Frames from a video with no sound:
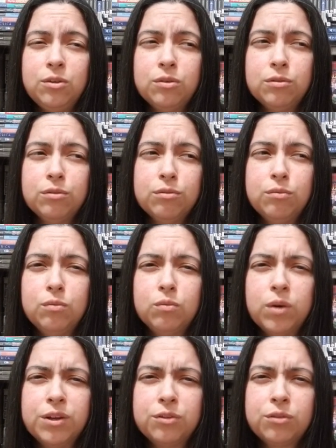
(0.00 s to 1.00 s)
you
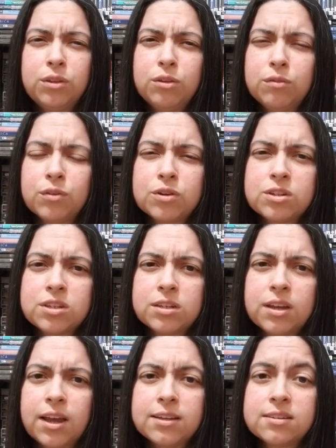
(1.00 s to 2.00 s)
run through the universe
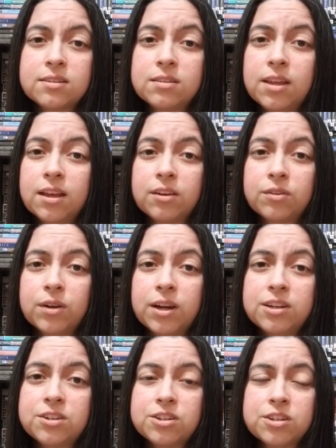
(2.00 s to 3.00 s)
as that
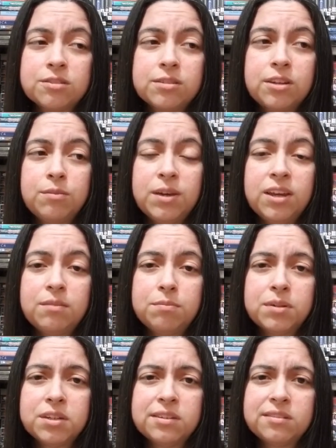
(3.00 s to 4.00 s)
creation that you made,
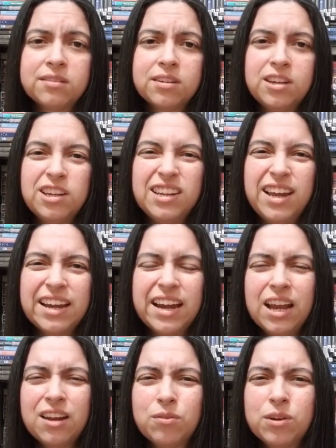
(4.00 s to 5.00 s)
but I
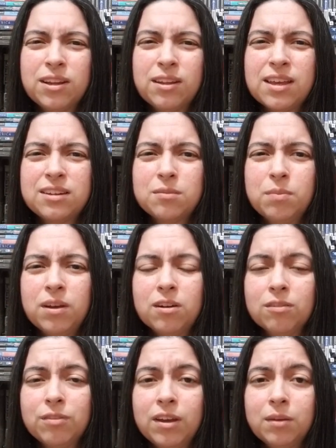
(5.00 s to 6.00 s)
kind of would have liked it
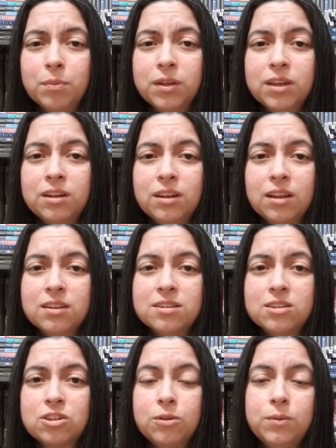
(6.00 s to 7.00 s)
better if I had played
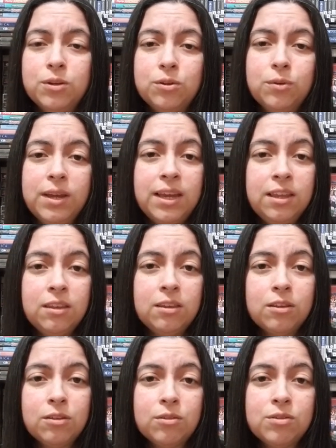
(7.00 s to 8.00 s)
as Scooby-Doo in
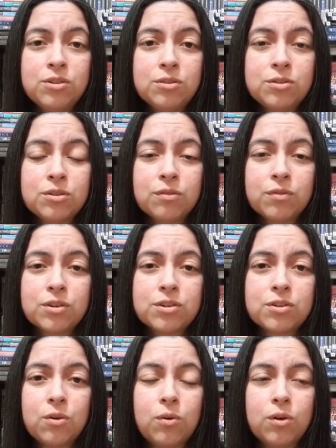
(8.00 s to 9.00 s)
the Looney Tunes
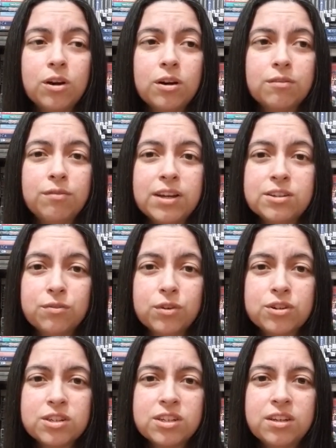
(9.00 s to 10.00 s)
universe or vice
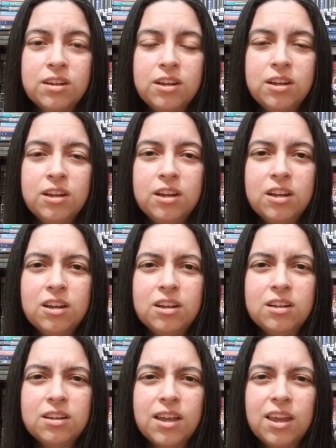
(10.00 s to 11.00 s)
versa.
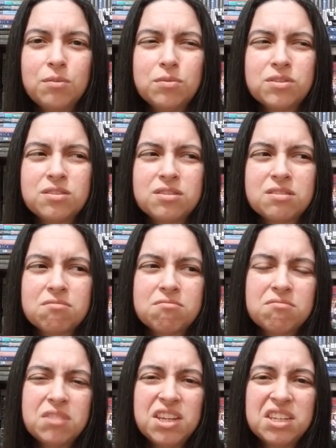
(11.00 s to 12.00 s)
It was,
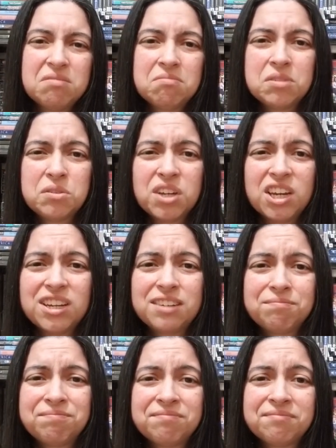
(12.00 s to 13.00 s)
yeah, okay.